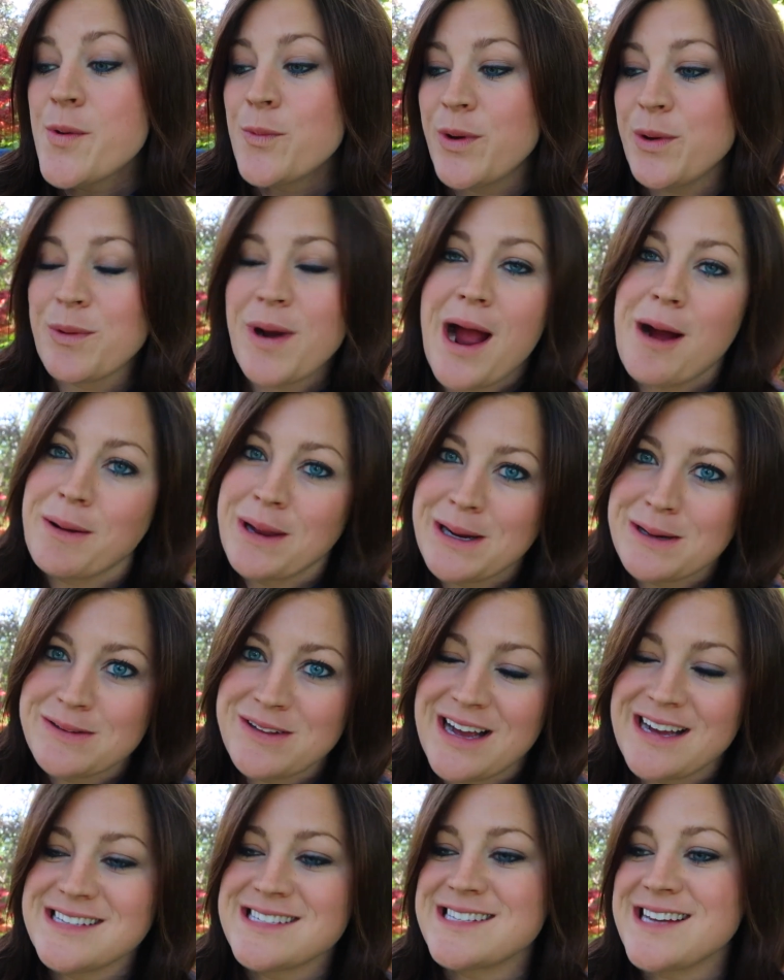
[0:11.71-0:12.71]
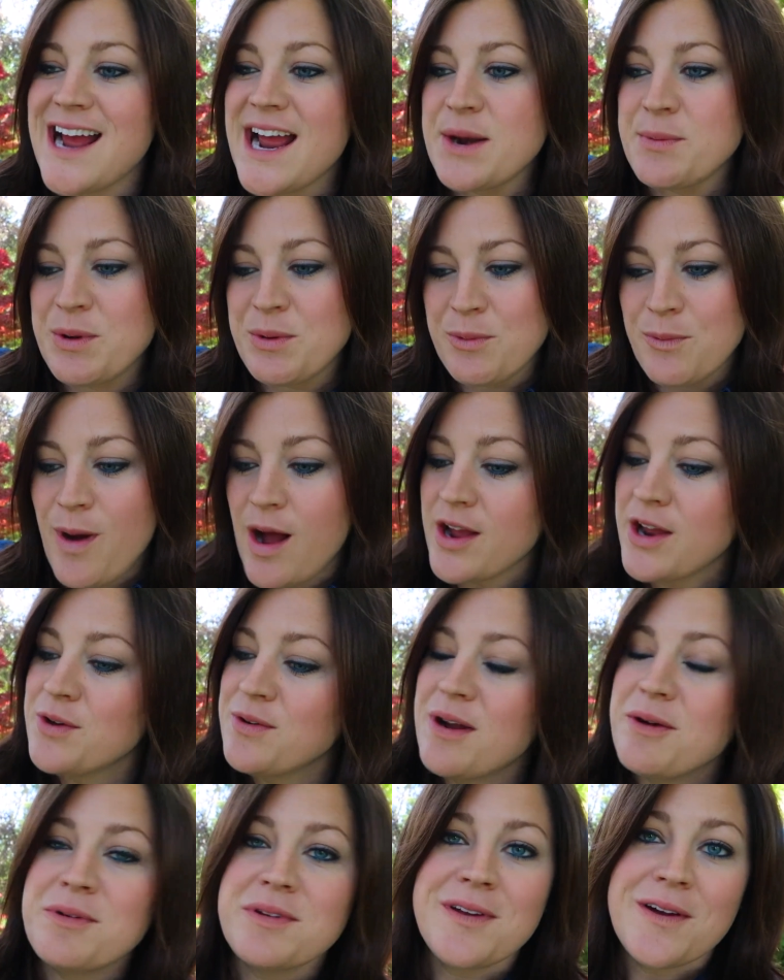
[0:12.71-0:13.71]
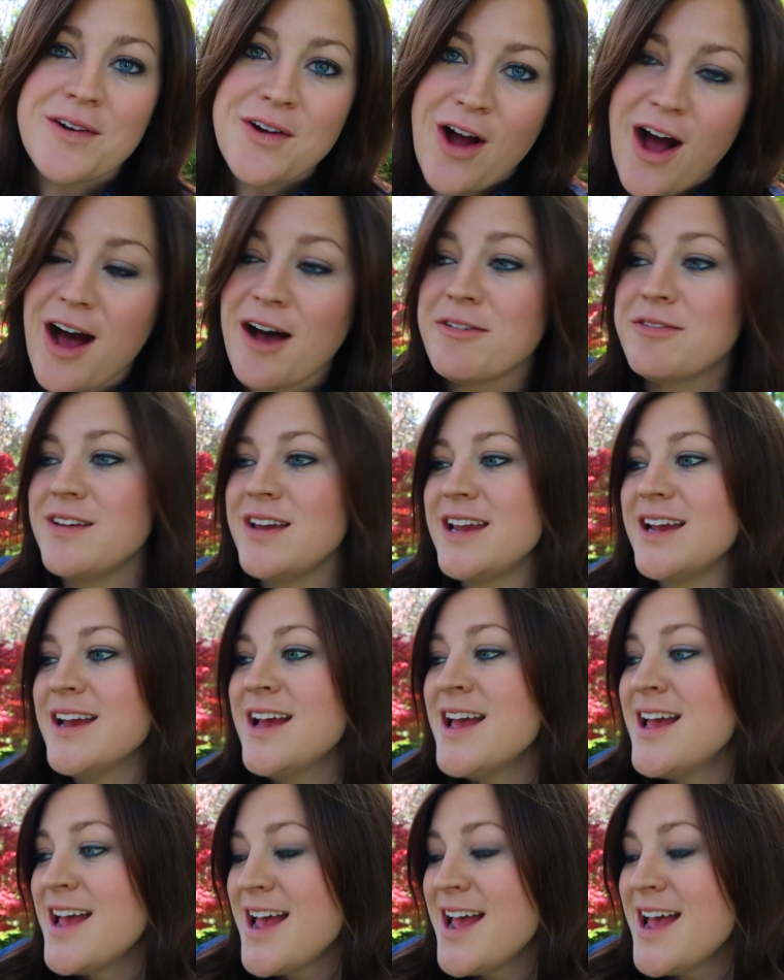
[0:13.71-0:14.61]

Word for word: We were out here last night and we were walking around with our coffee